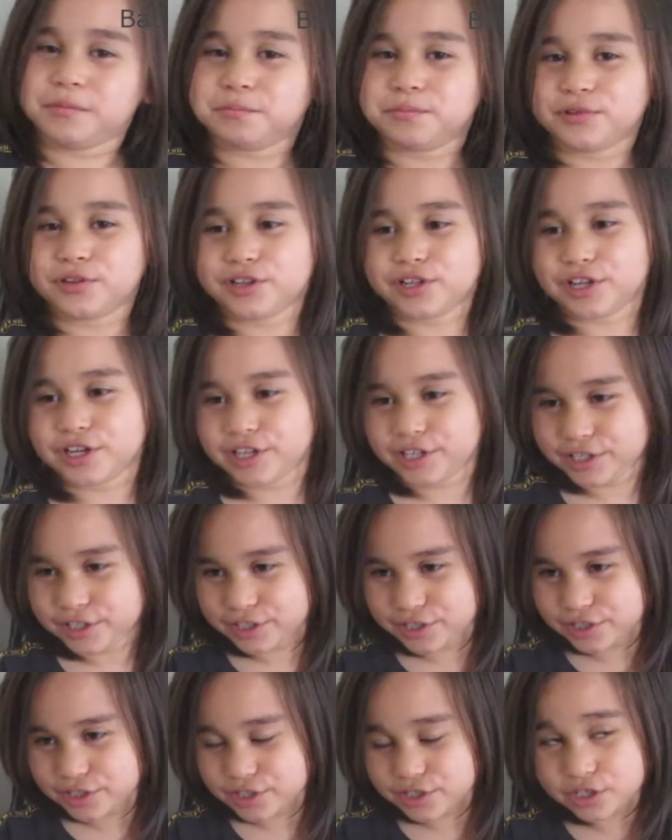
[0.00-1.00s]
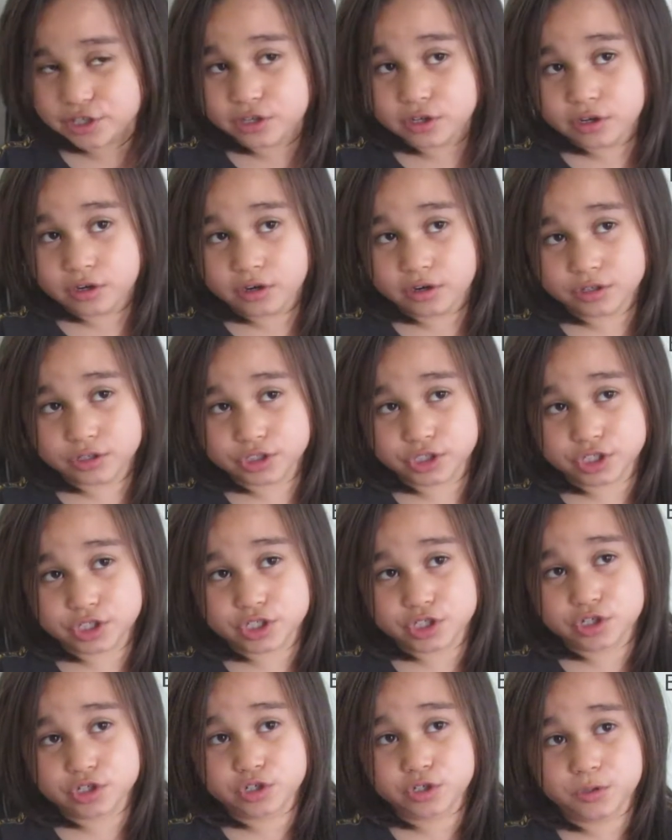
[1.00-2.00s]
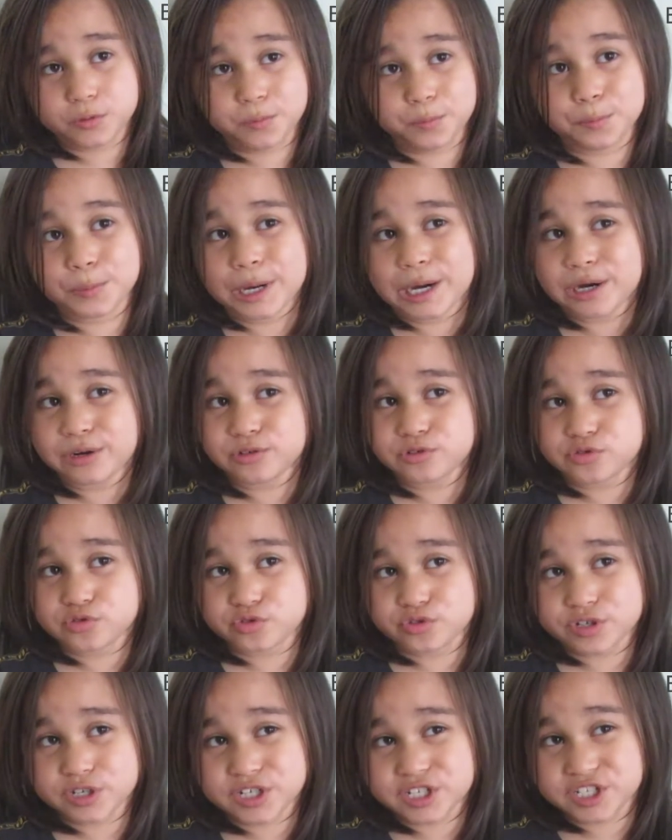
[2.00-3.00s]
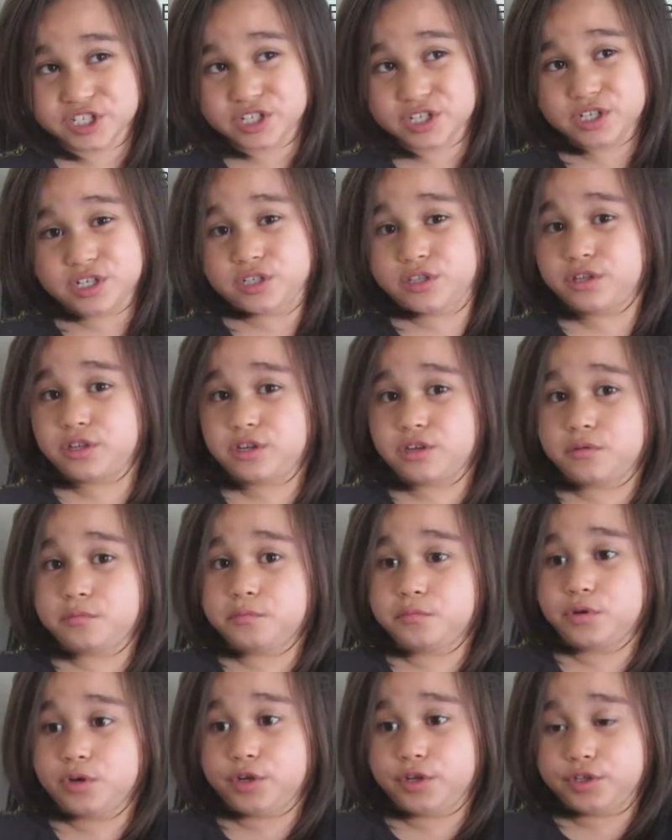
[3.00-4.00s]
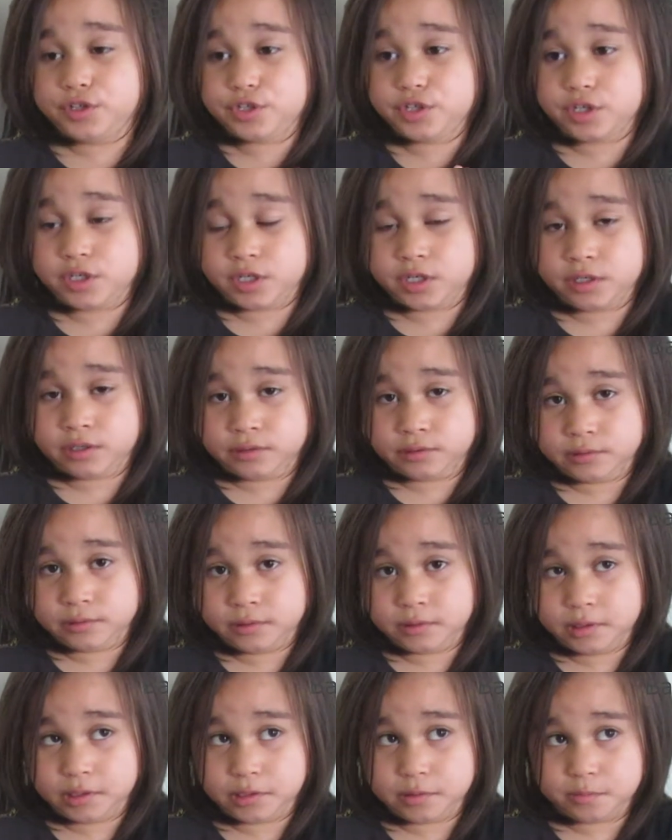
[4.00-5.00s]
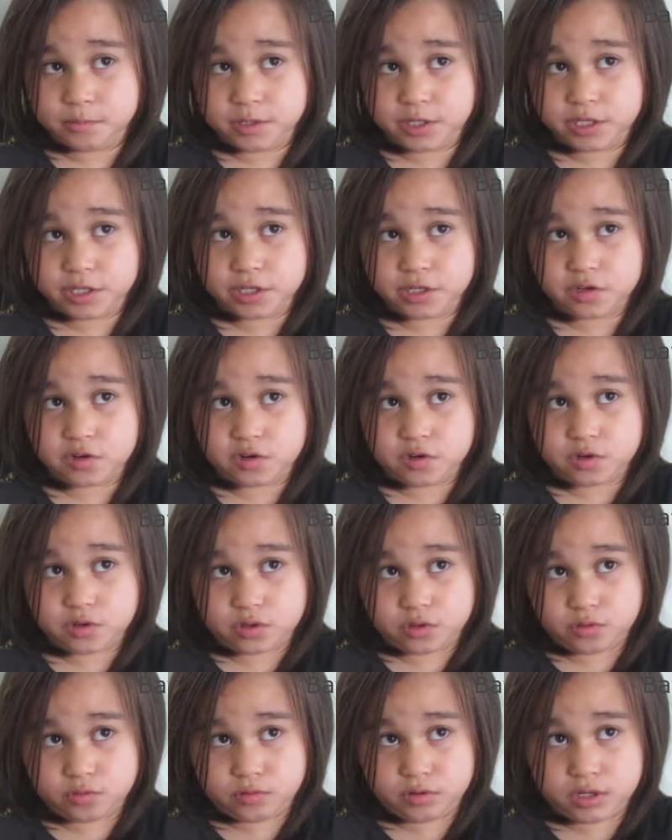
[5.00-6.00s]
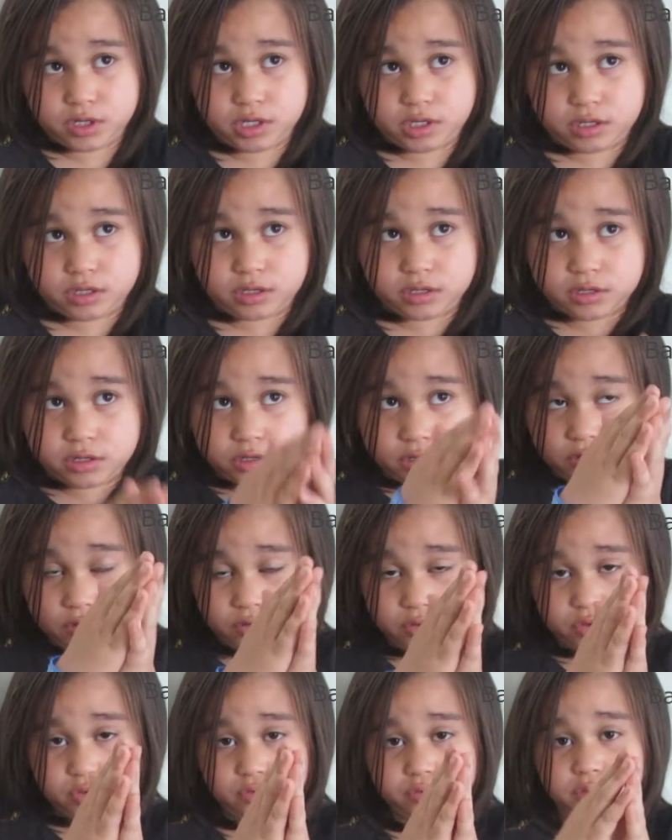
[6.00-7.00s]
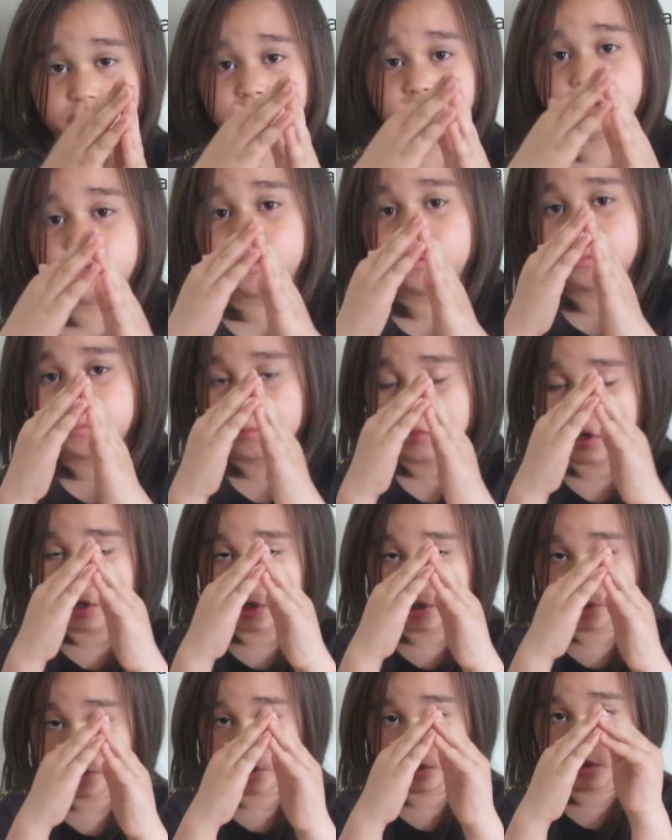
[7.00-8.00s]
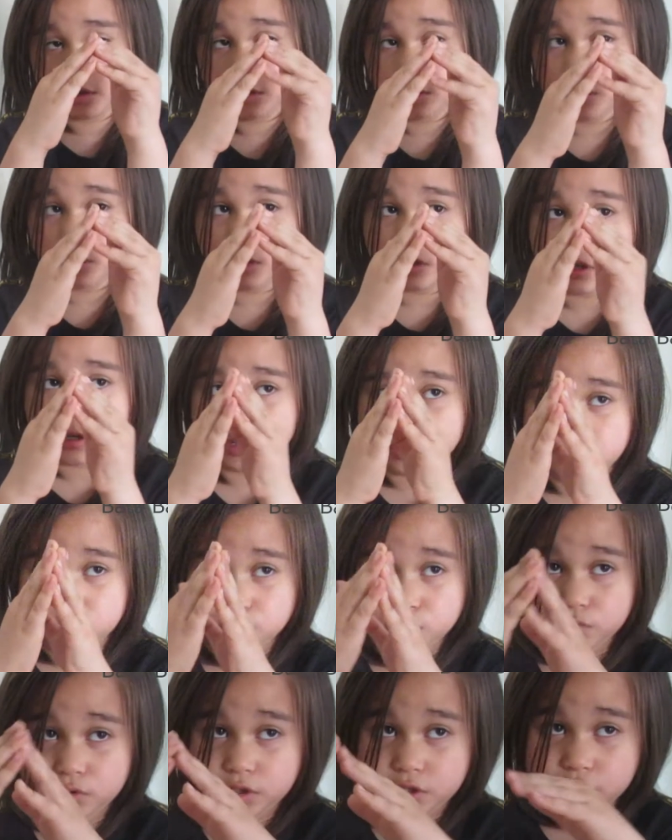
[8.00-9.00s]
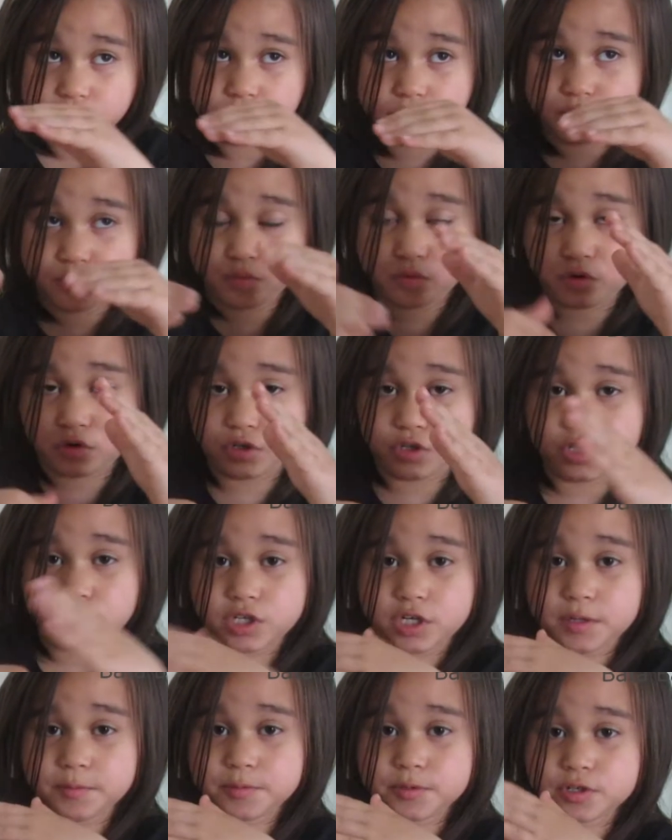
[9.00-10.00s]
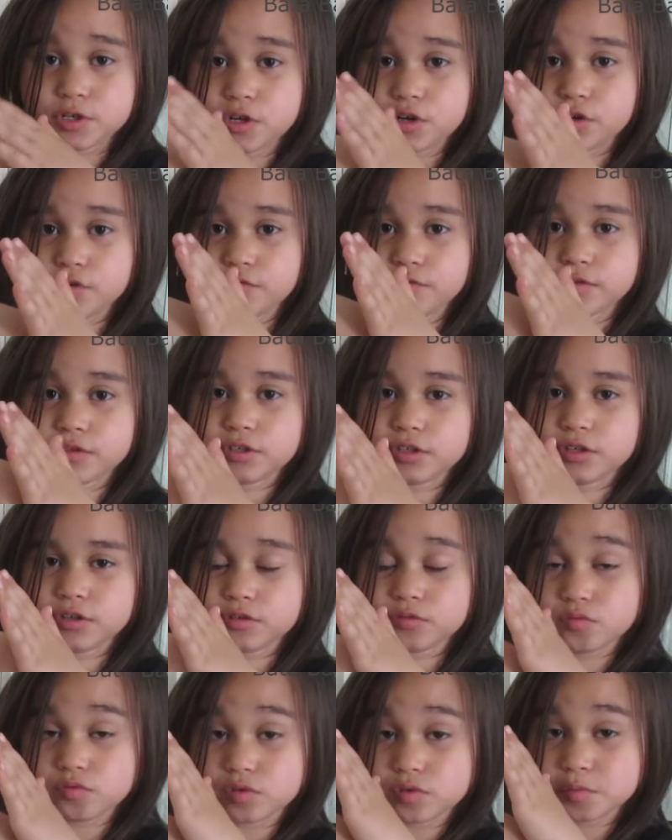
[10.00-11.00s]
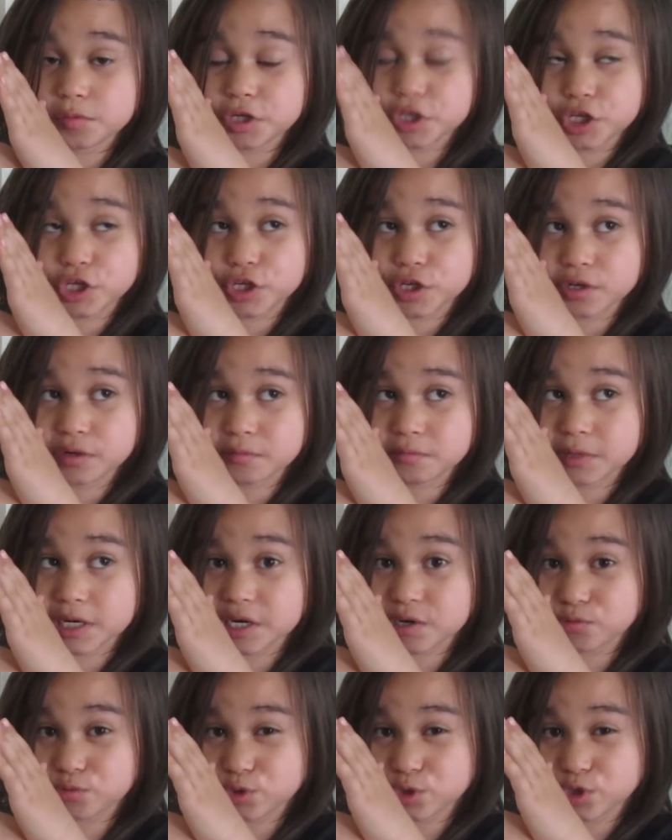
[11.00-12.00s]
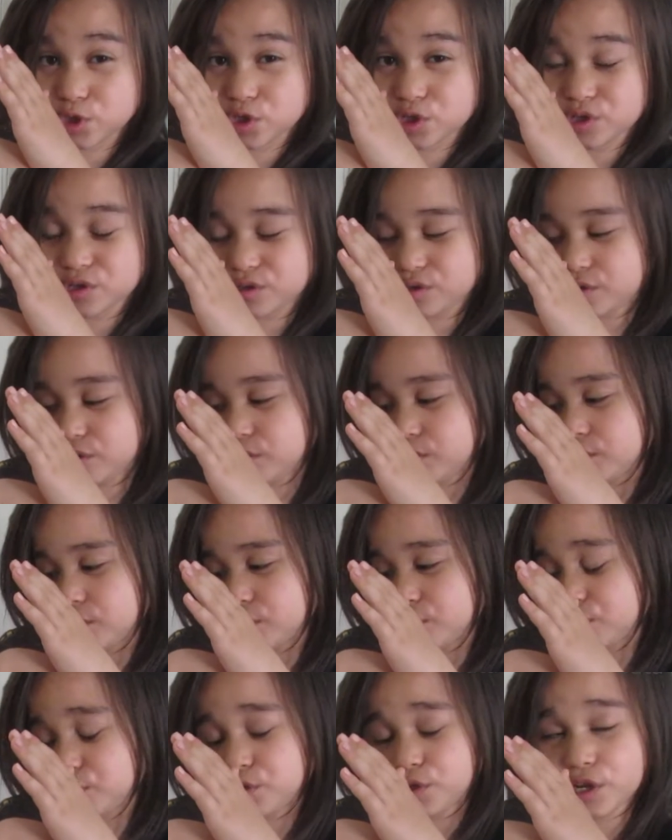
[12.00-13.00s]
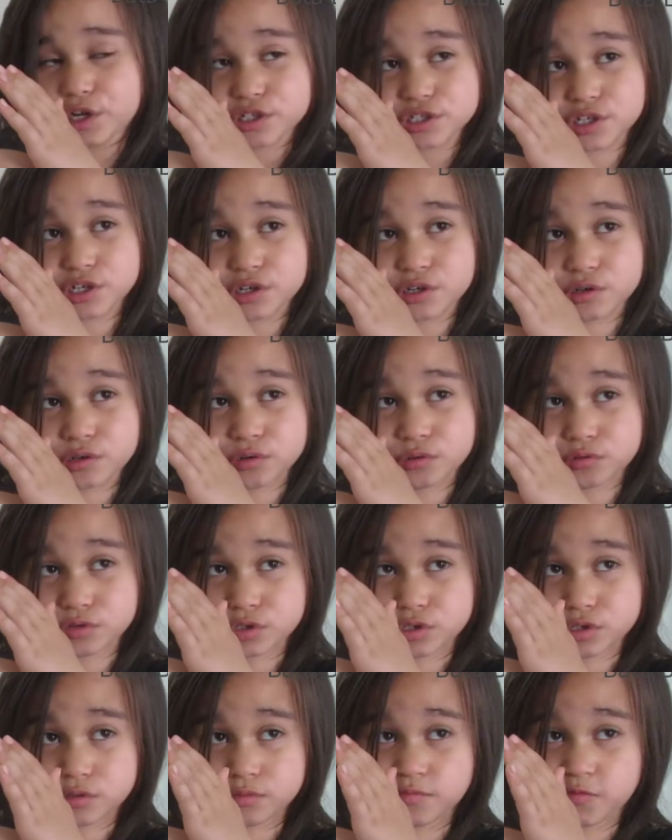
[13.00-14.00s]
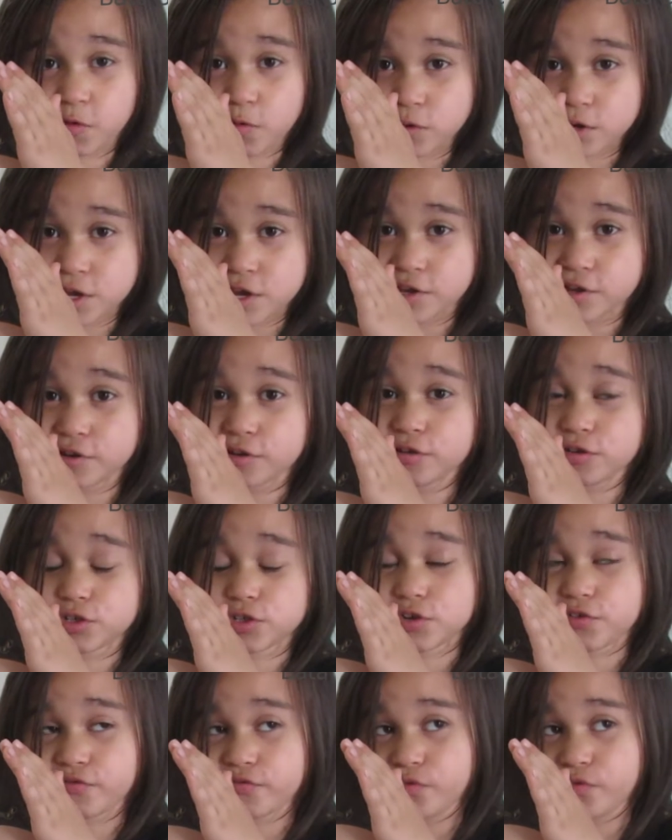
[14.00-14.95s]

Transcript: plates are just two boundaries that combine together and make an earthquake until they combine, until then one slips over the other one, making a mountain. That's how some volcanoes are